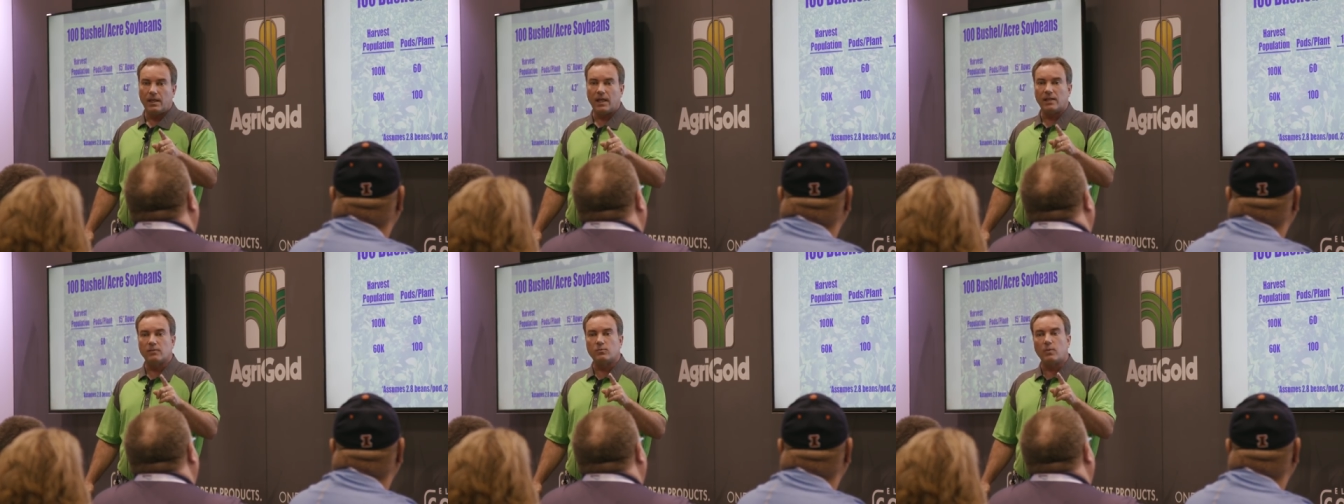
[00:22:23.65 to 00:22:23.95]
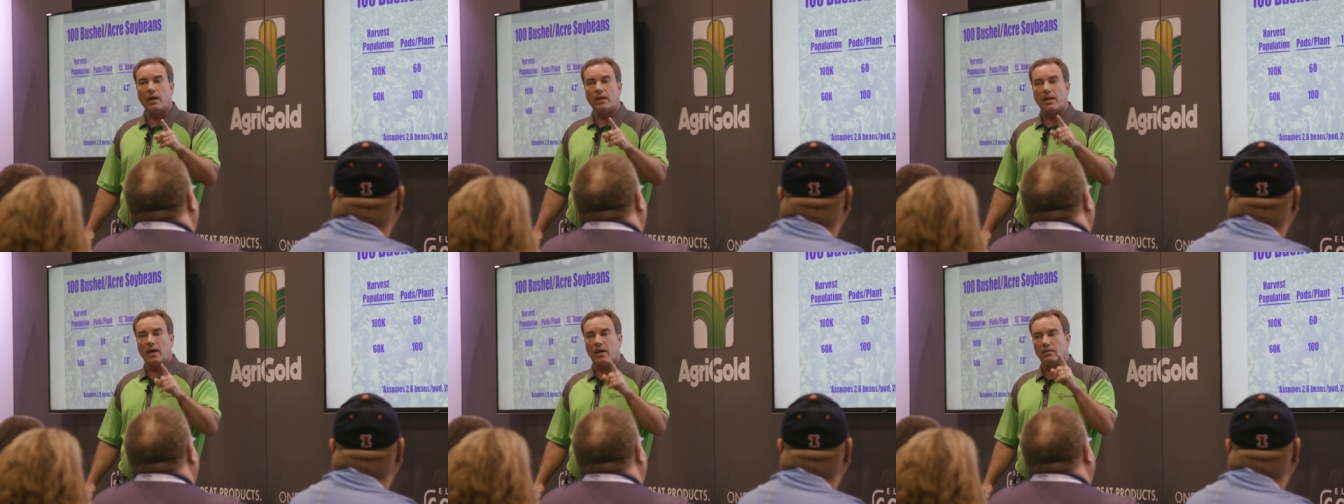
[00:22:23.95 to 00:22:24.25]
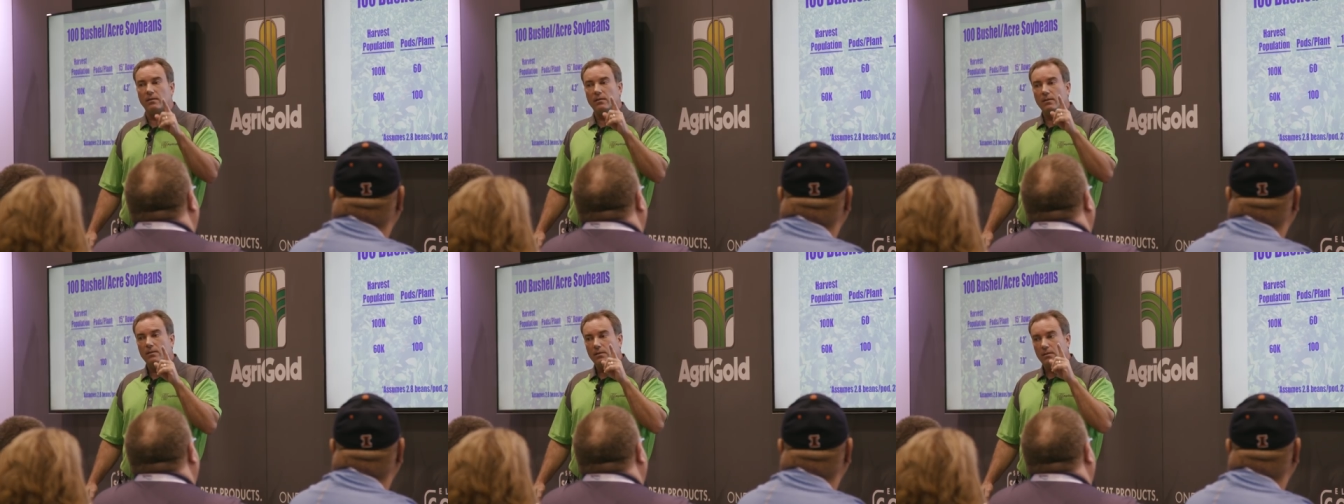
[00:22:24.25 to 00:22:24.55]
That's why
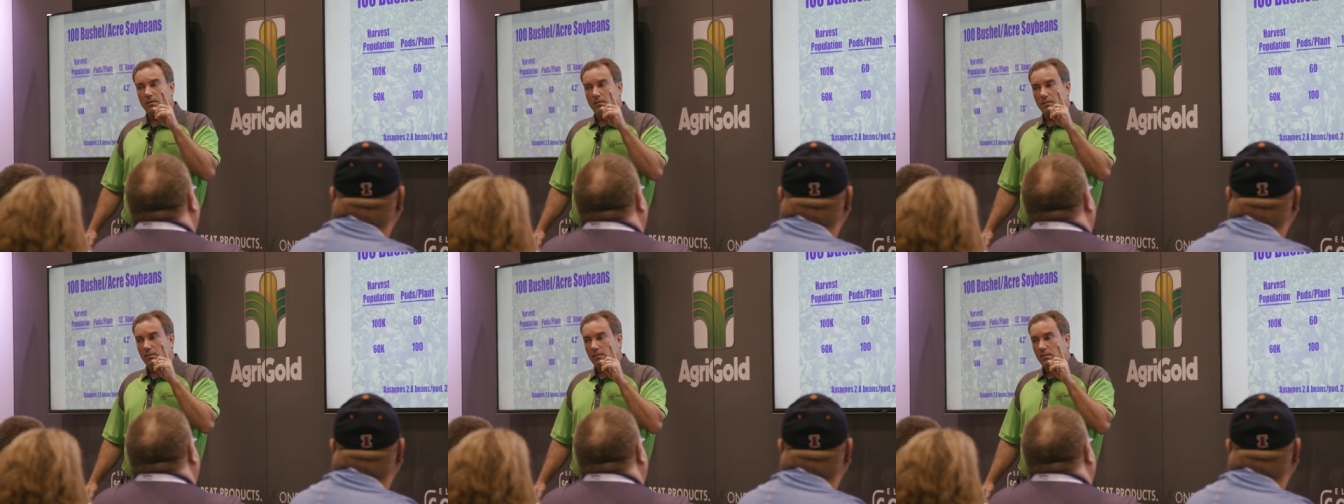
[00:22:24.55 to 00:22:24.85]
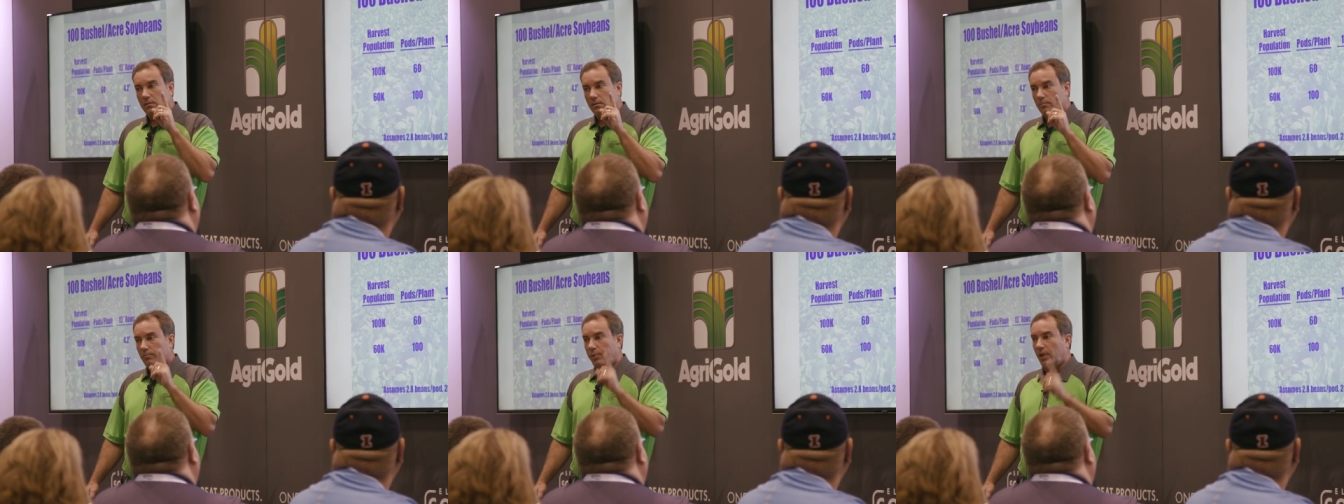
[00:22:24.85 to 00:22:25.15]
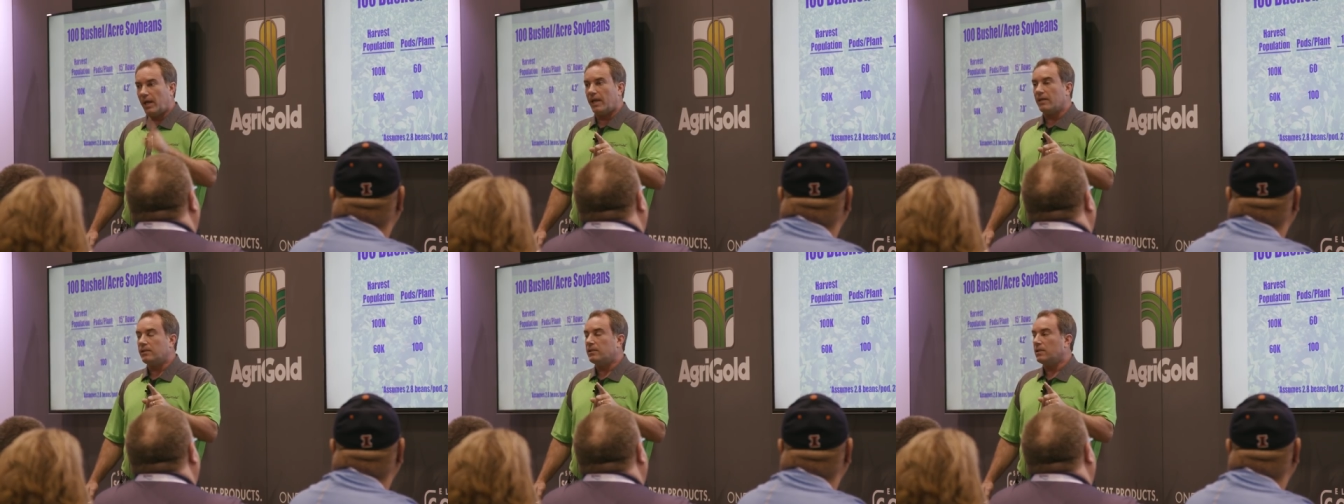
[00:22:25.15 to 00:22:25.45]
that
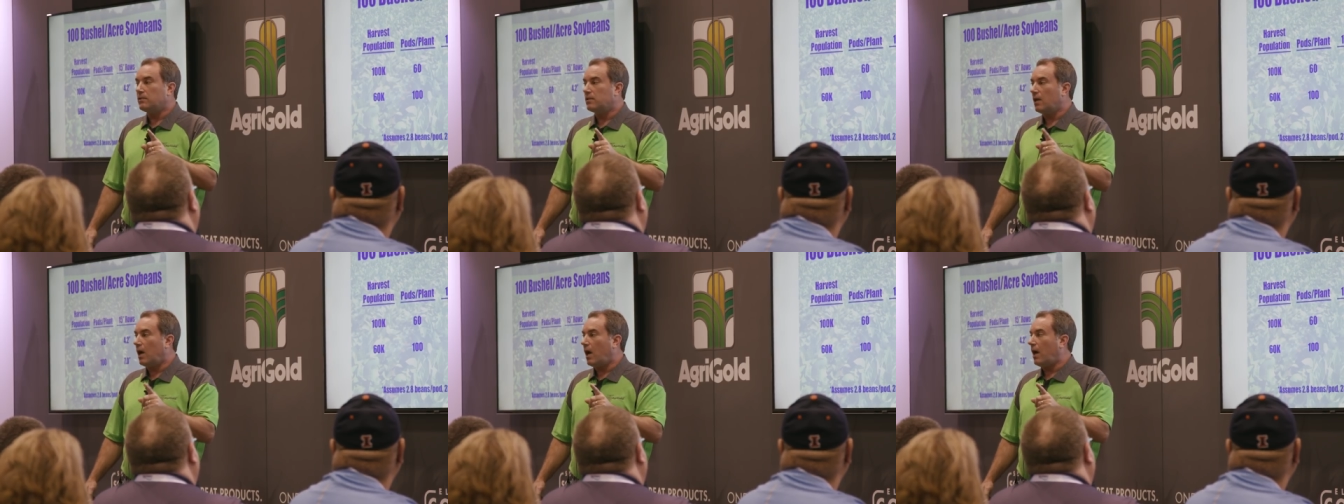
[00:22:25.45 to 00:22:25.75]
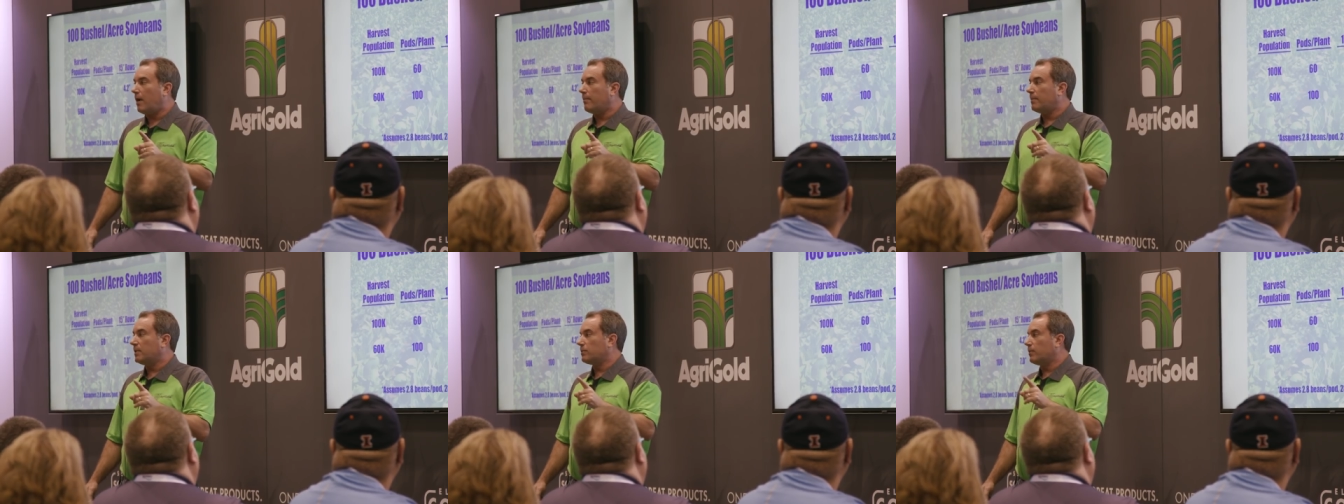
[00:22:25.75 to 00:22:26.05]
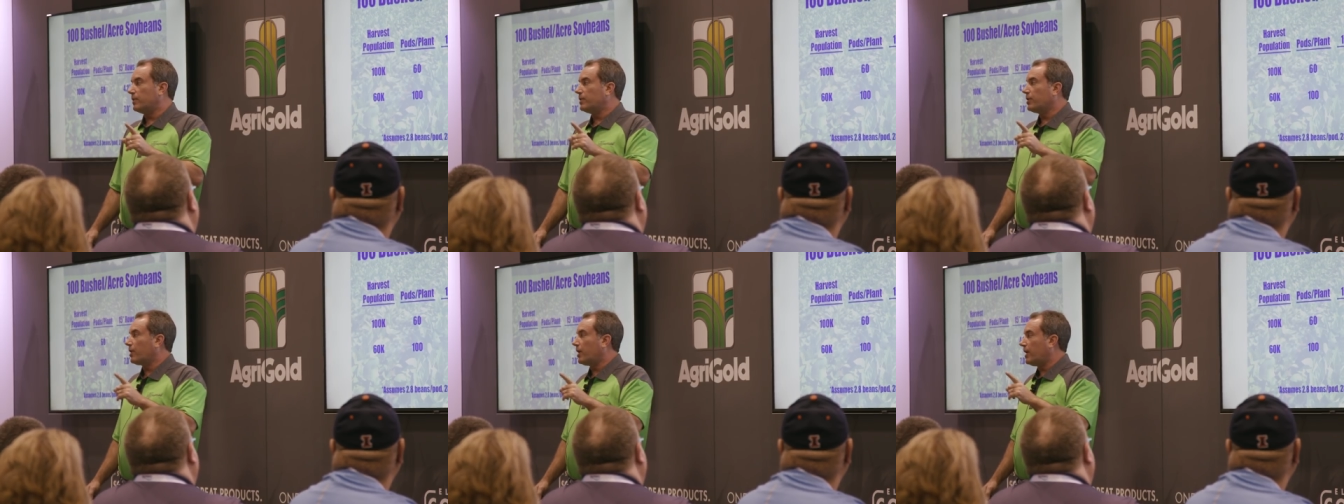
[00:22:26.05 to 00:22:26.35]
planting time is
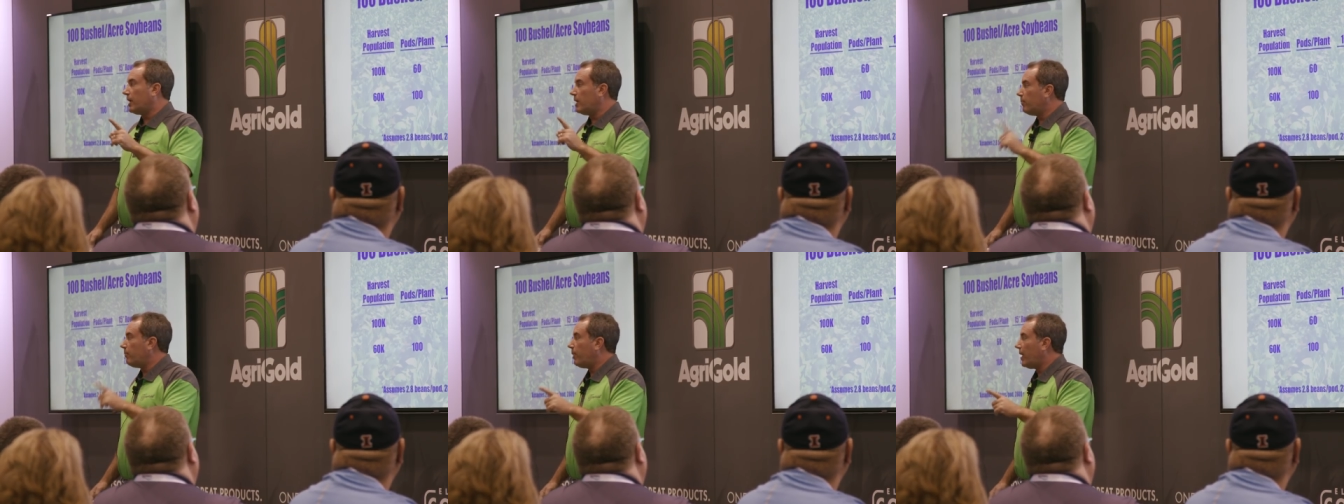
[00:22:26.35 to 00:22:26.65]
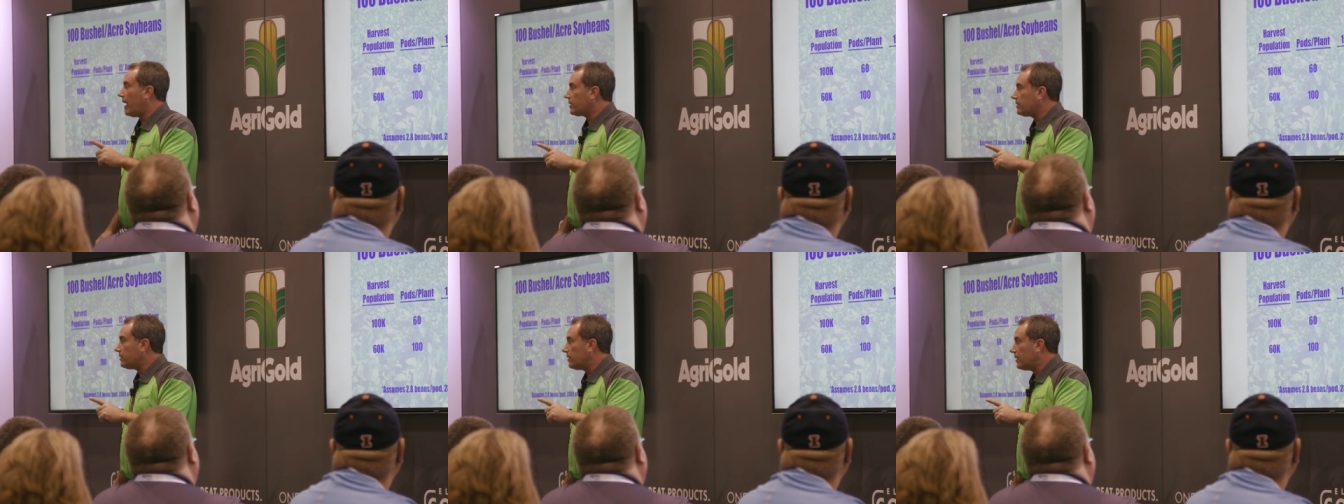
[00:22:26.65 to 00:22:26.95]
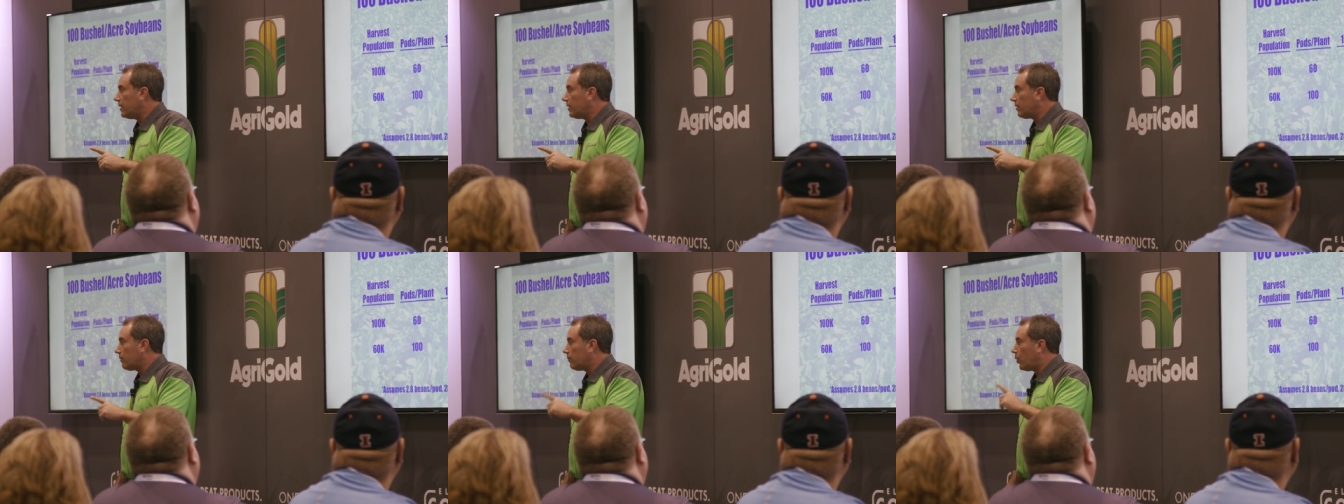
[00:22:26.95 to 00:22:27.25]
when you're going to impact your
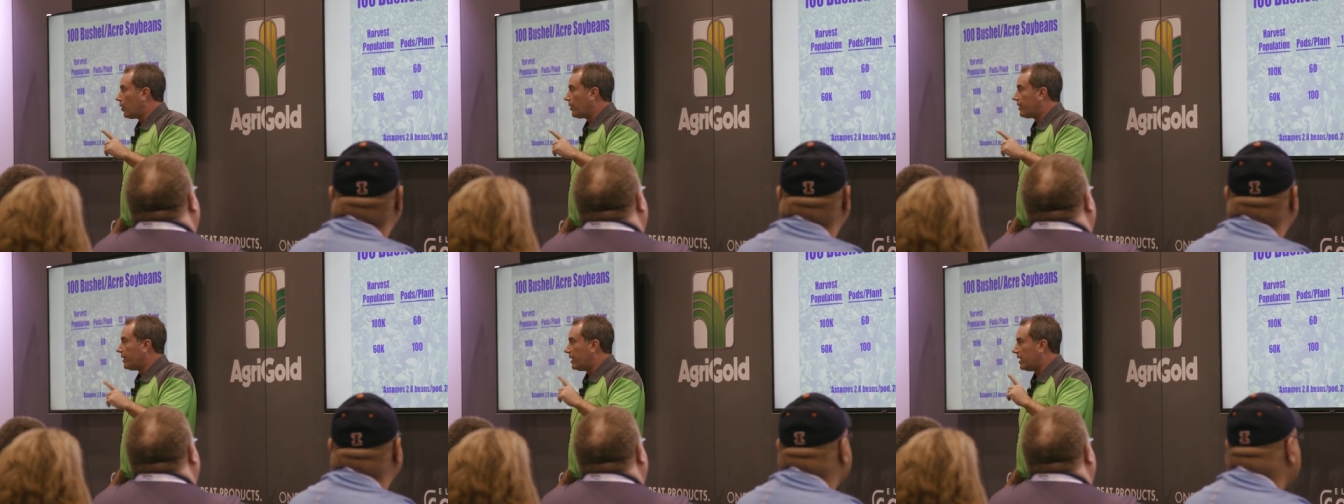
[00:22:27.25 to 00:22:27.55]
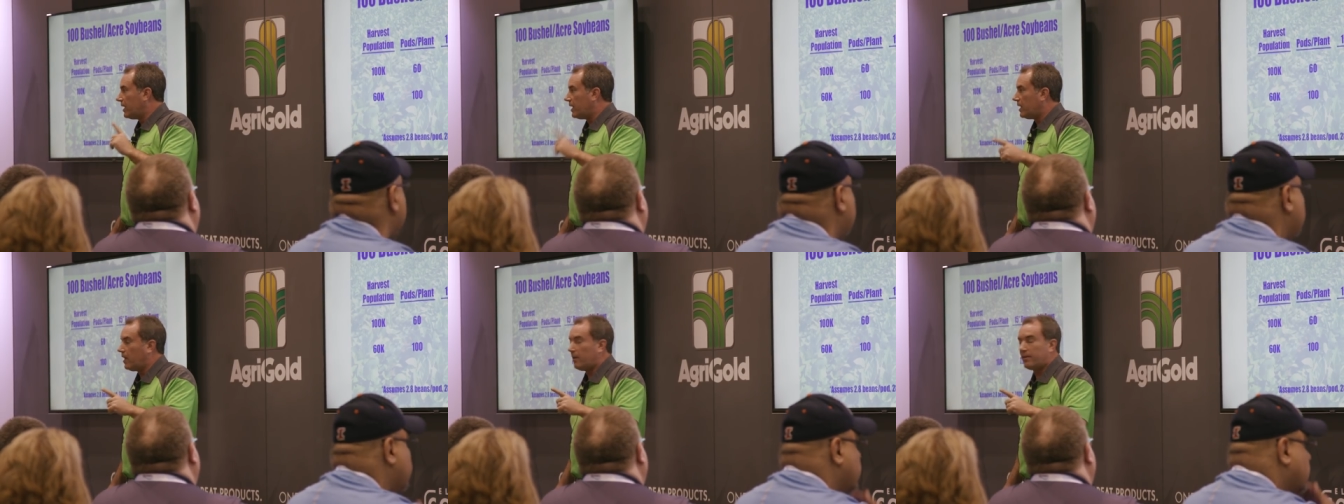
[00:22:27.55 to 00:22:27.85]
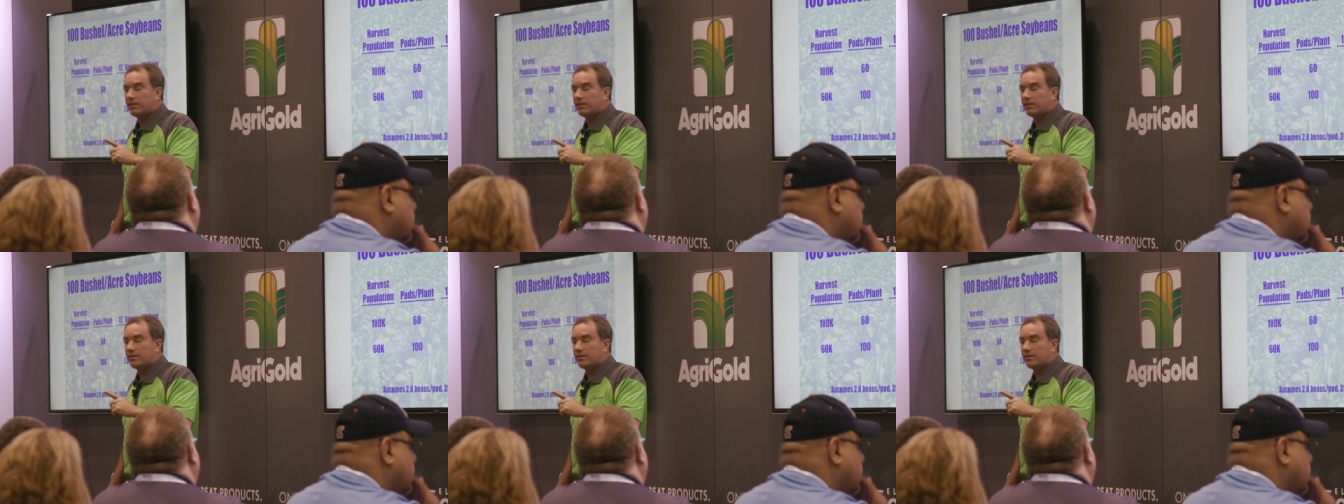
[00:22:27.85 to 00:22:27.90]
yield more than any